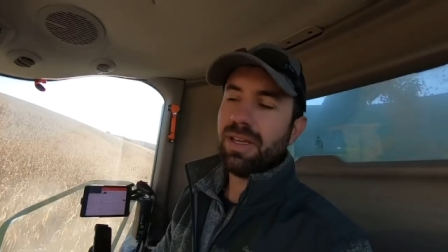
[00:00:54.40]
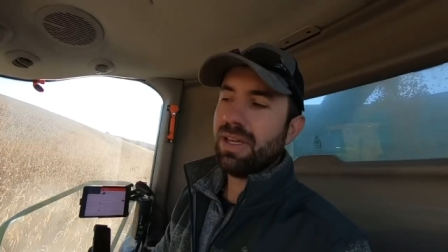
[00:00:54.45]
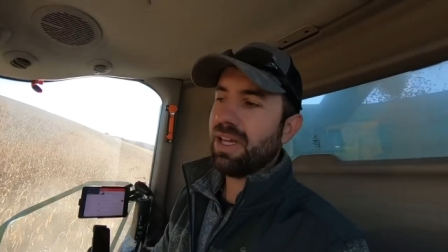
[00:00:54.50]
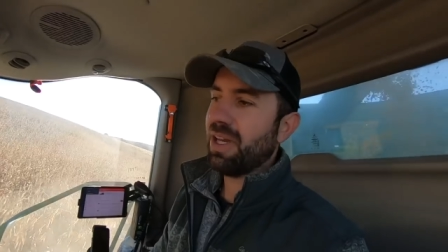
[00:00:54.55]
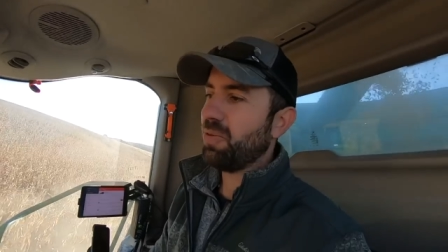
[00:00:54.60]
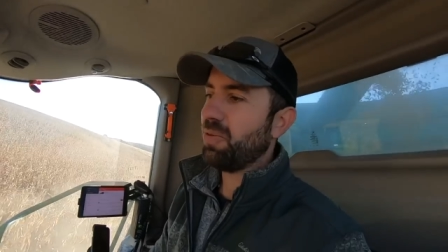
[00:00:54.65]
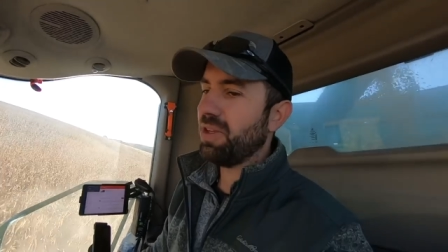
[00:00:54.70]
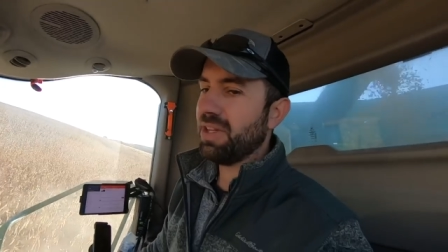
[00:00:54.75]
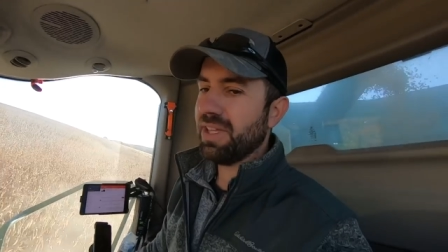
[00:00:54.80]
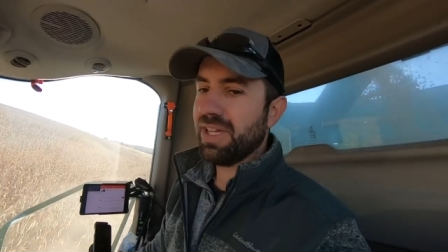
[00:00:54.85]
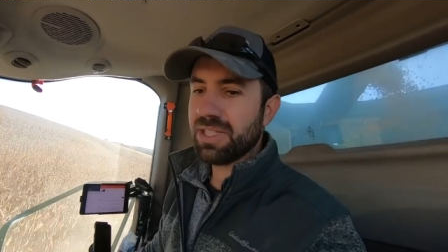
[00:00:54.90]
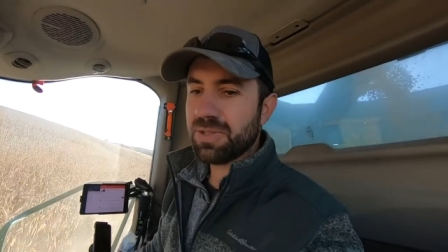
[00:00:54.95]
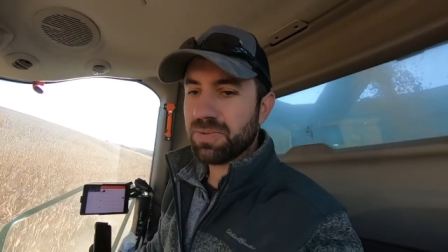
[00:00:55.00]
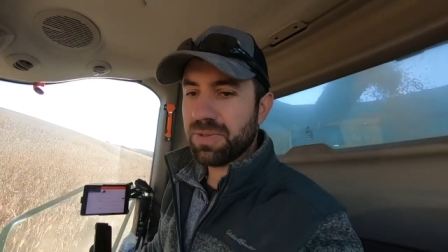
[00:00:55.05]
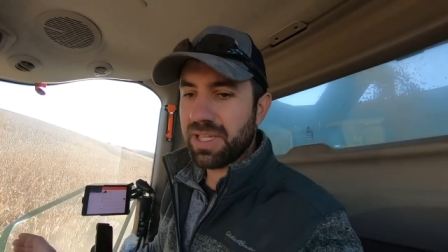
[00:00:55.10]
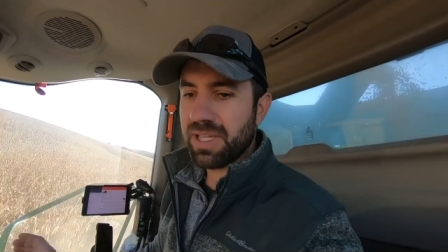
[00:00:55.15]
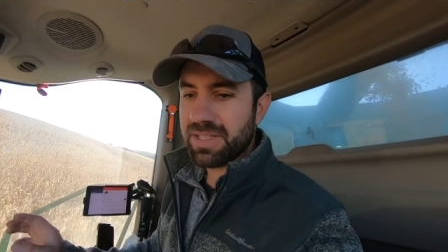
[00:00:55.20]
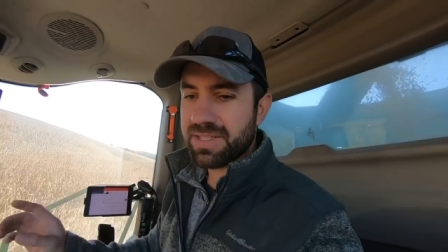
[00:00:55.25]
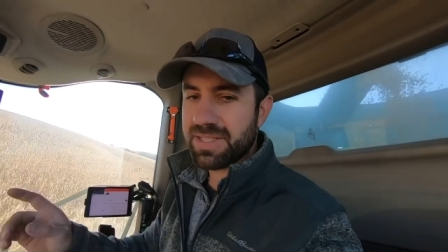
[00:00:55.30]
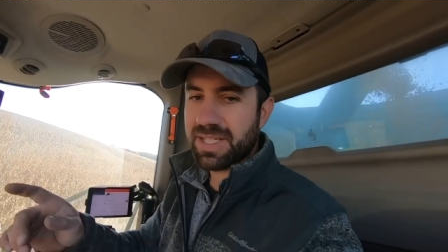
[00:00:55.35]
I realized
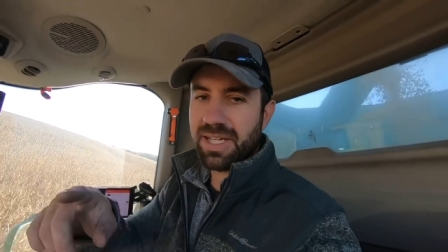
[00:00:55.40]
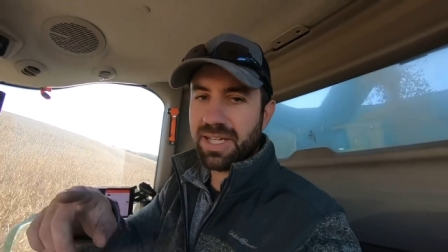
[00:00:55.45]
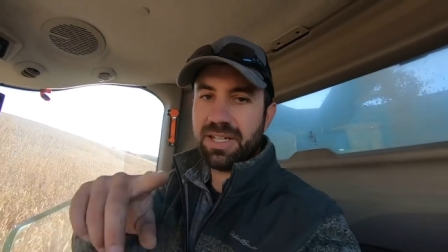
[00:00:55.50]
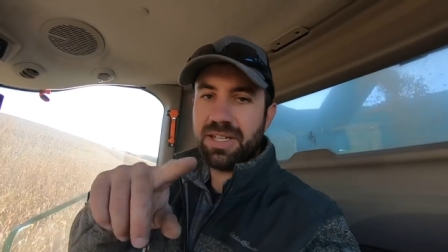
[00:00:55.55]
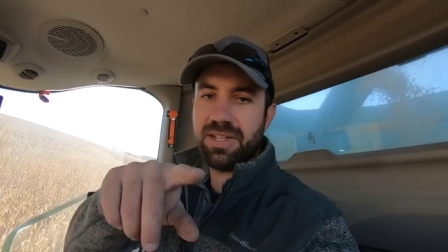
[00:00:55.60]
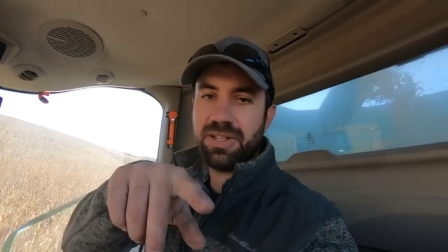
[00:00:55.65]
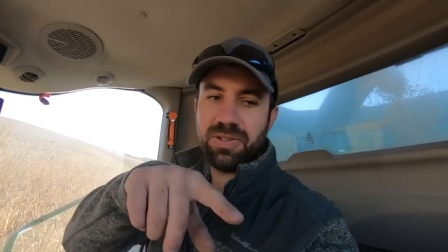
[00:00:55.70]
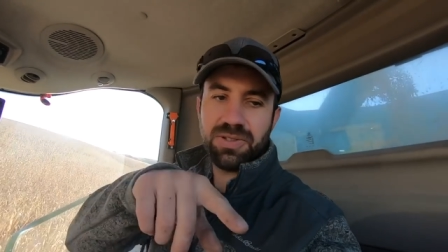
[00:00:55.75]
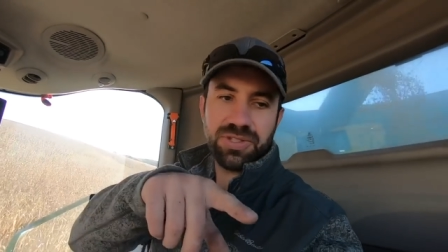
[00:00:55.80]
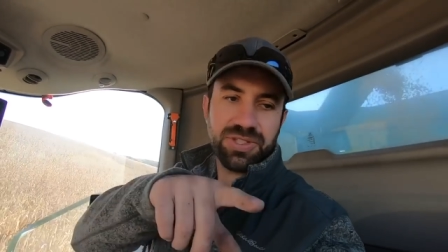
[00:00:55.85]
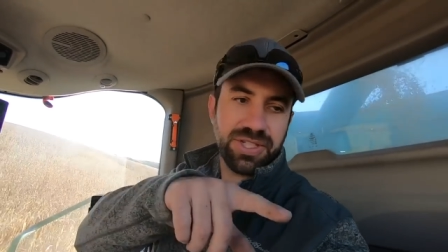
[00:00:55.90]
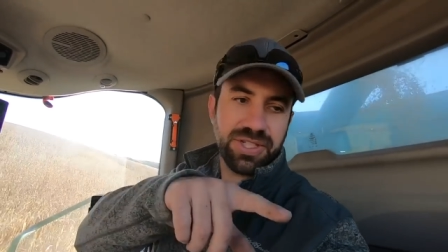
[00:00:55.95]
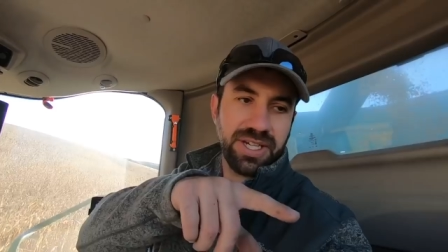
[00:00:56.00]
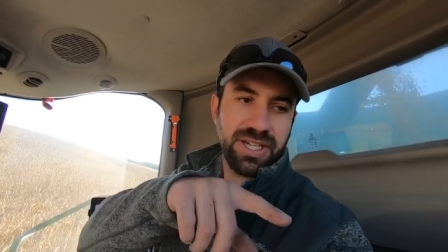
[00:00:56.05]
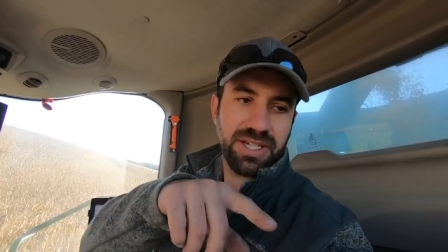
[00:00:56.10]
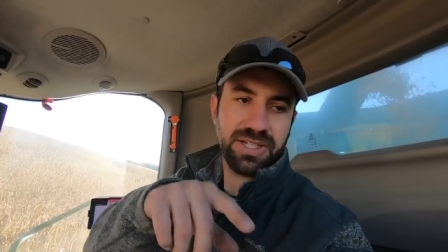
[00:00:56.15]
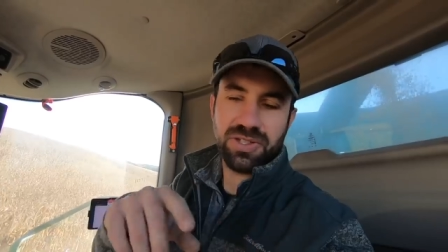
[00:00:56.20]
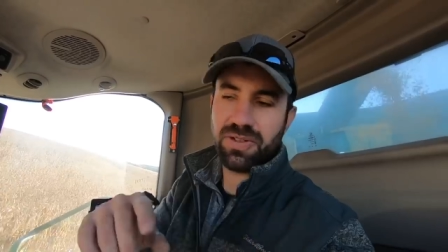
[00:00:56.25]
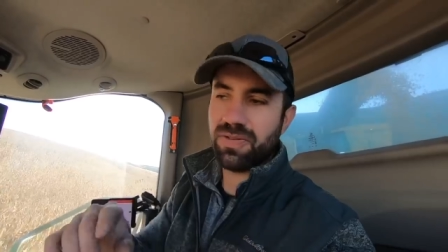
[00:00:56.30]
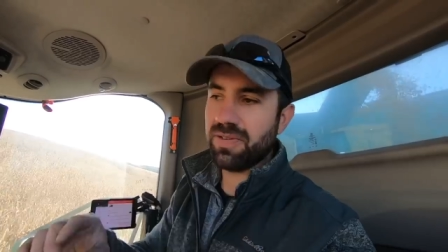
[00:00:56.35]
when I was tightening those
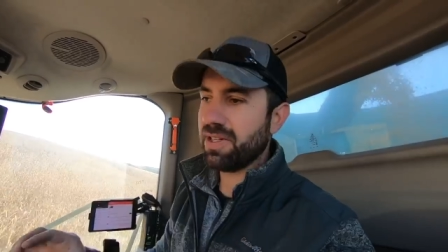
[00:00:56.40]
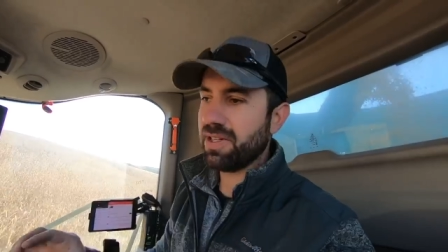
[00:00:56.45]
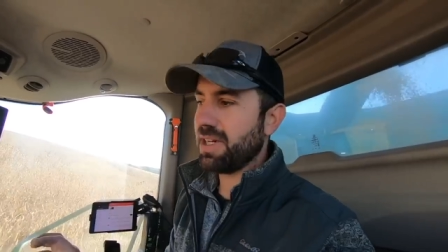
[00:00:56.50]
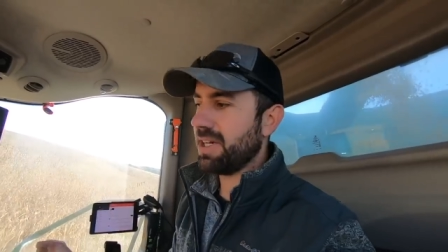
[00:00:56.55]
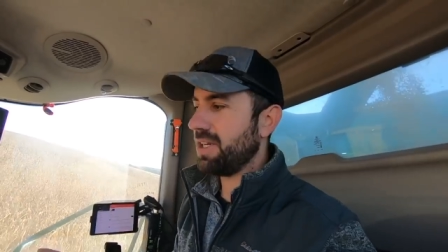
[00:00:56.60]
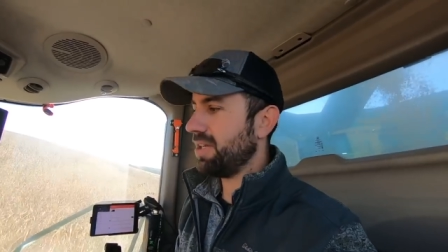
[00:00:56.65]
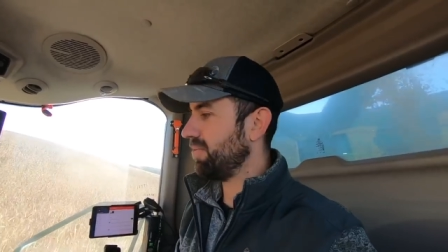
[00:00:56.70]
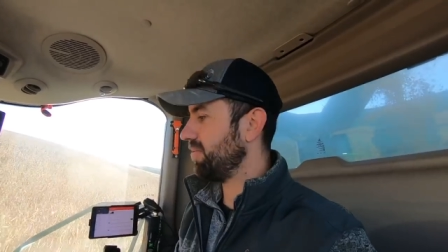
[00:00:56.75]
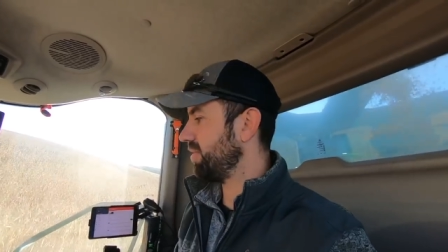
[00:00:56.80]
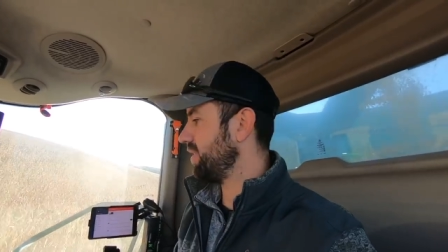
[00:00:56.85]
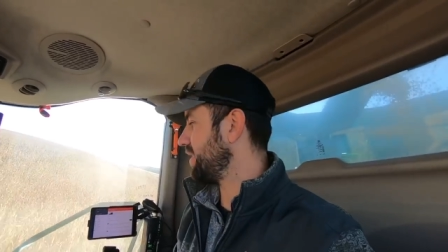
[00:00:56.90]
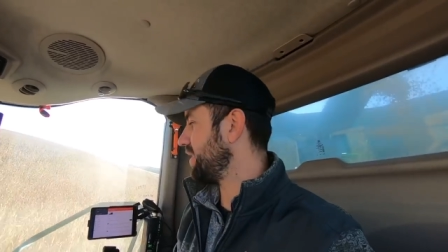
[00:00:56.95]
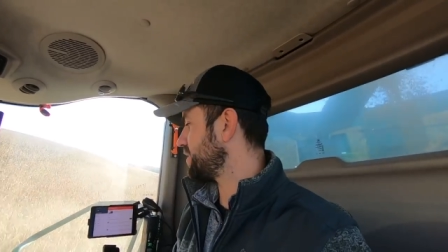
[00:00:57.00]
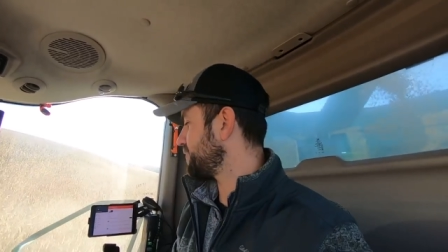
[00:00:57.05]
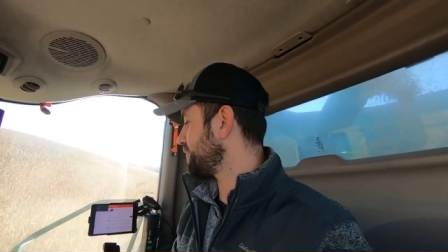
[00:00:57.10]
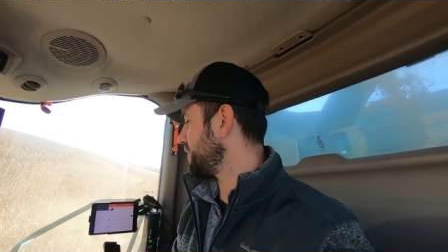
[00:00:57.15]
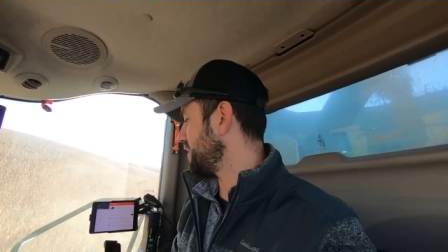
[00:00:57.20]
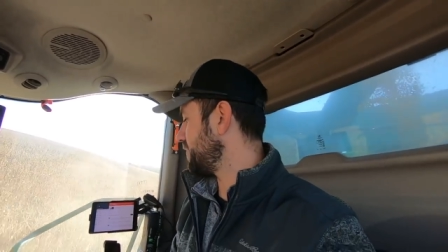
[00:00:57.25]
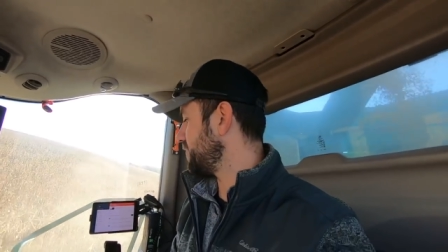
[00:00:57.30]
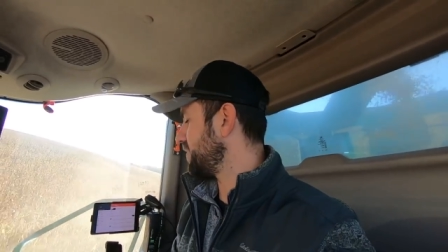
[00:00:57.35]
chains over there, I didn't really
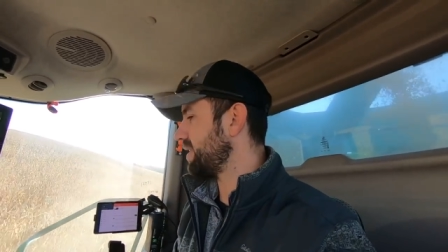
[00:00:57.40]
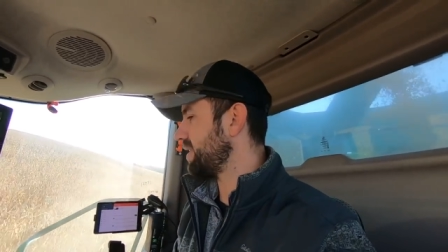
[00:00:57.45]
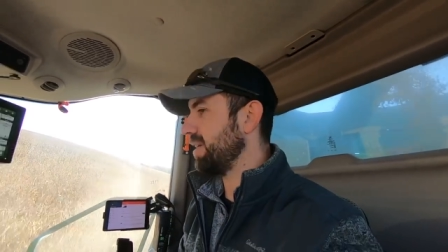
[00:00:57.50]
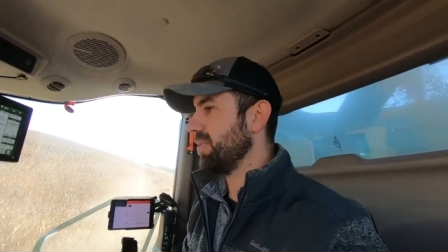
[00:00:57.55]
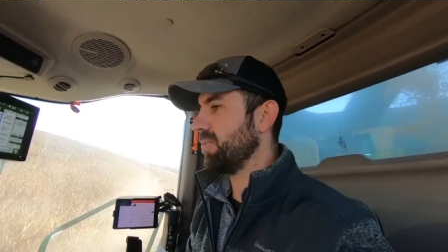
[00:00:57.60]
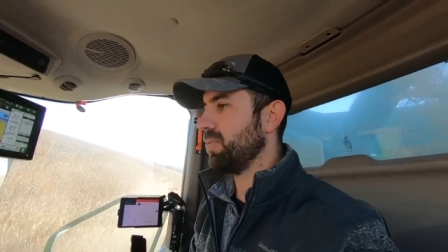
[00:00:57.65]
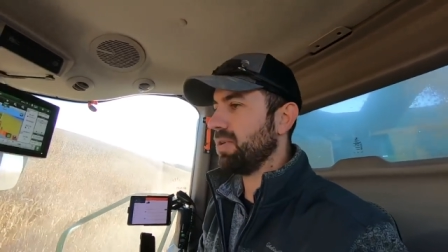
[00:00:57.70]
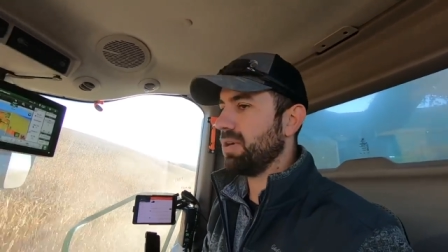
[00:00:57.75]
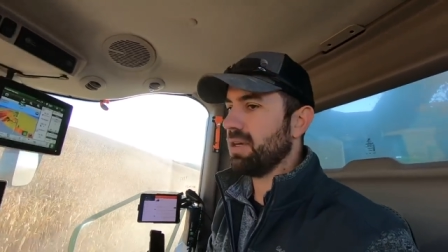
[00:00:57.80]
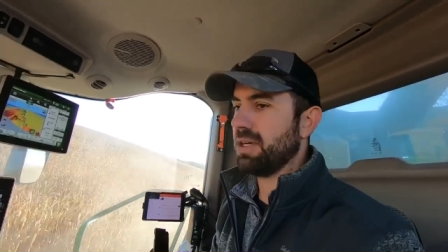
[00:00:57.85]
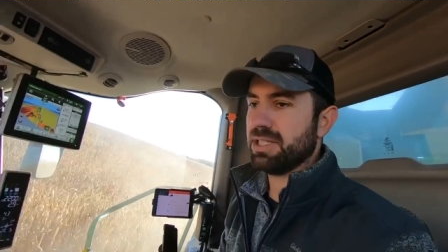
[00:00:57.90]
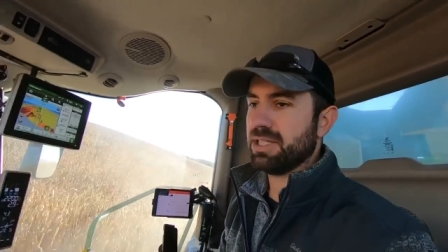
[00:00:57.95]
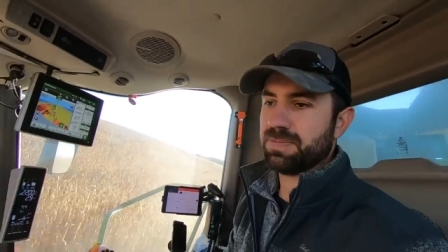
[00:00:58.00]
explain what that was,